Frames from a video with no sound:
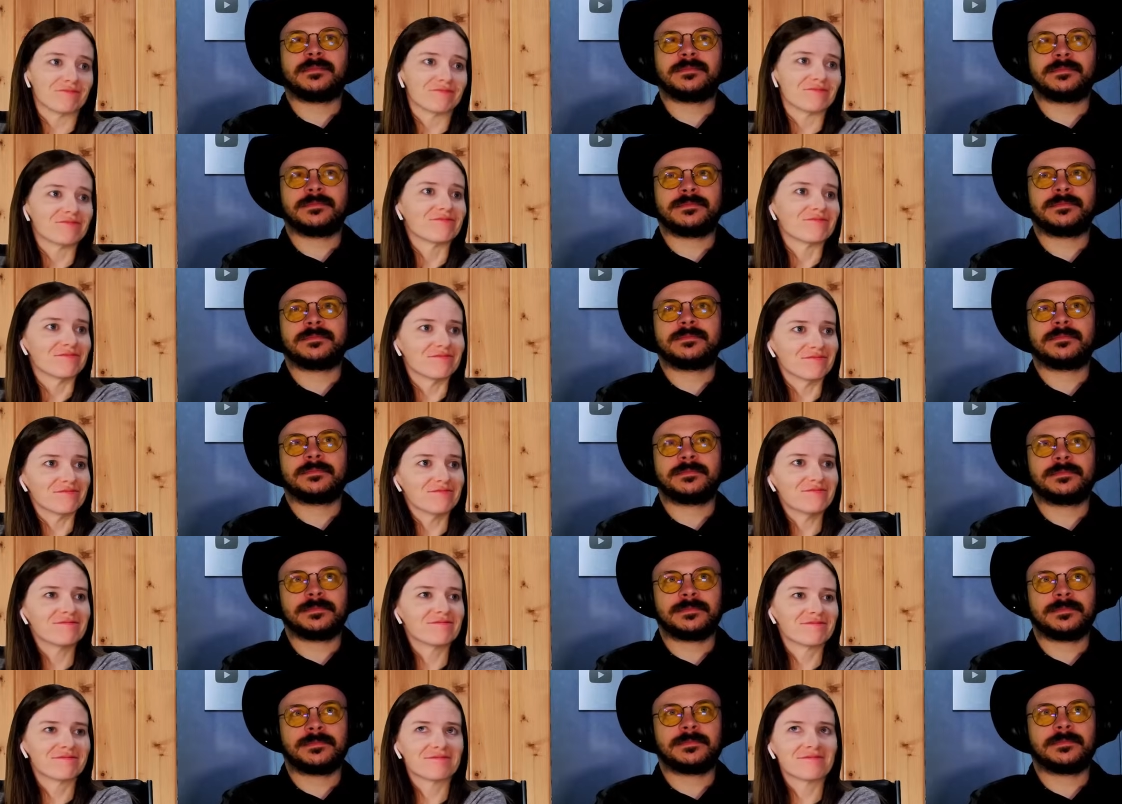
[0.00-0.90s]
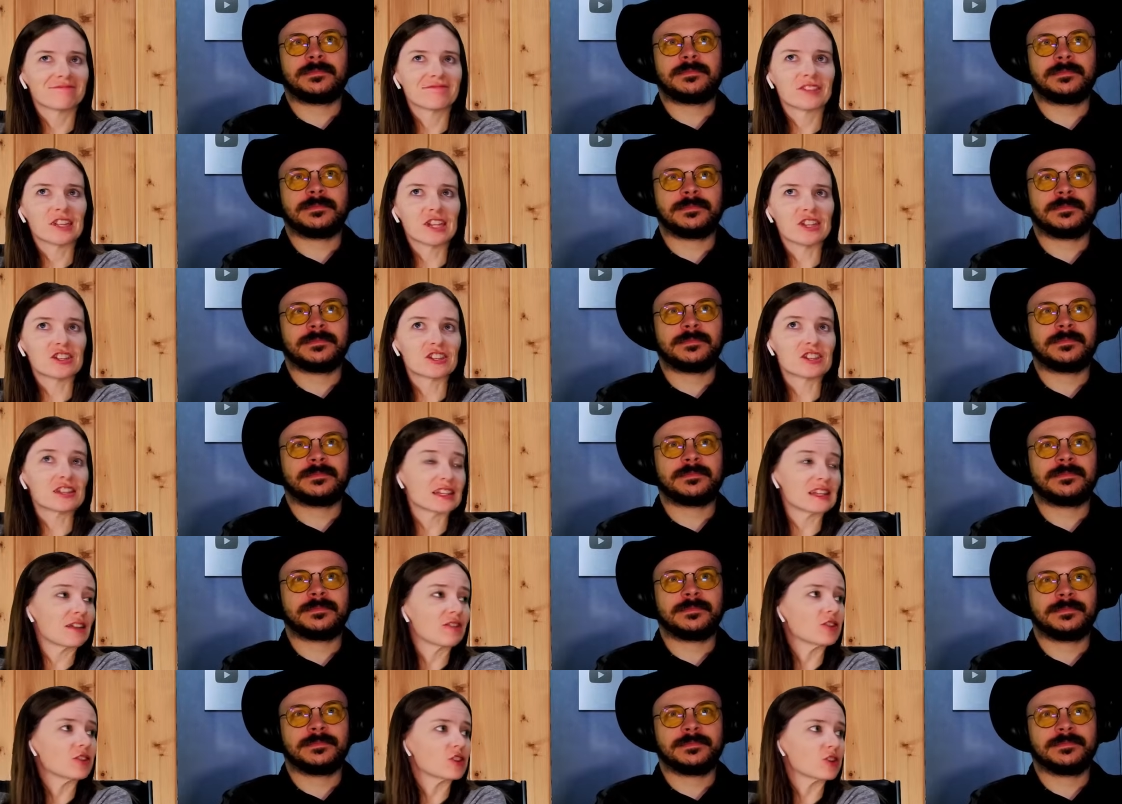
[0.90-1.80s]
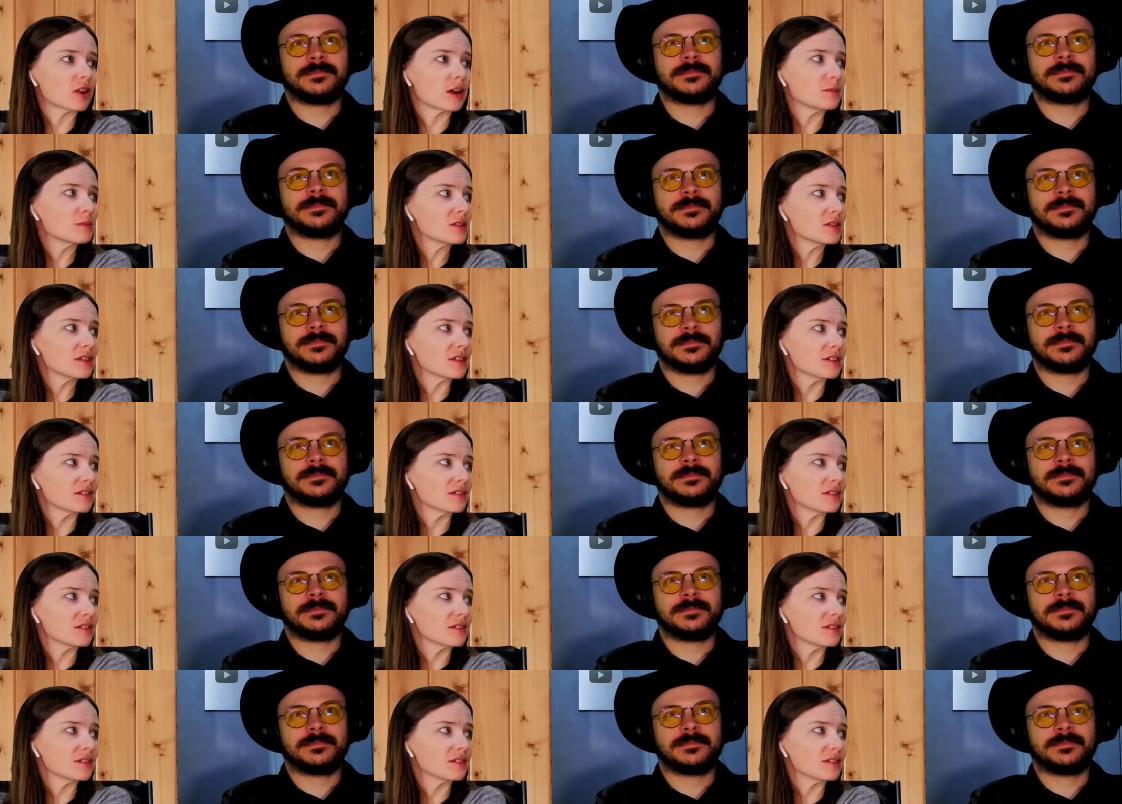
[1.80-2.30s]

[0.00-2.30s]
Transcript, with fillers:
Speaker 1: Mm-hmm. He just doesn't have the stripes to.